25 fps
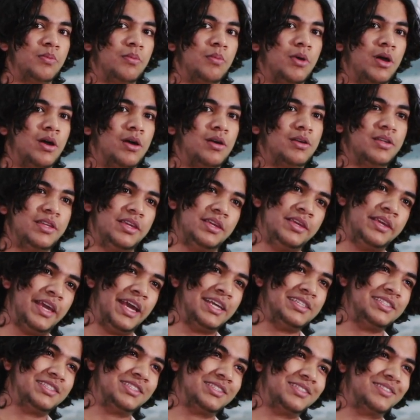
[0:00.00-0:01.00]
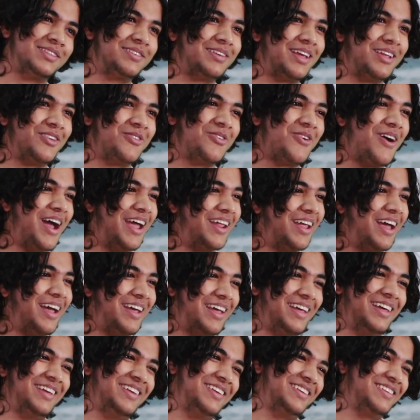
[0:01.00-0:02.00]
uh, yes and no. I,
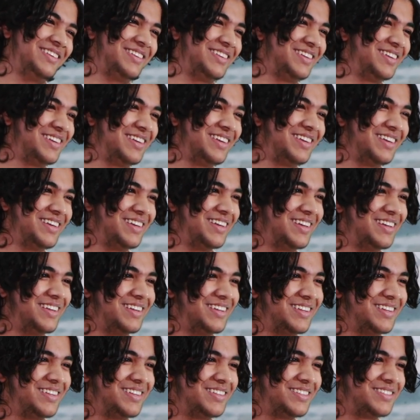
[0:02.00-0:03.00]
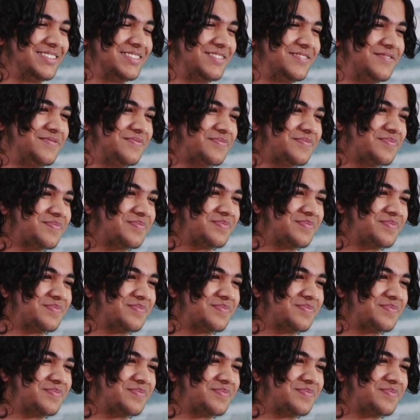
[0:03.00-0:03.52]
I okay, next, thanks.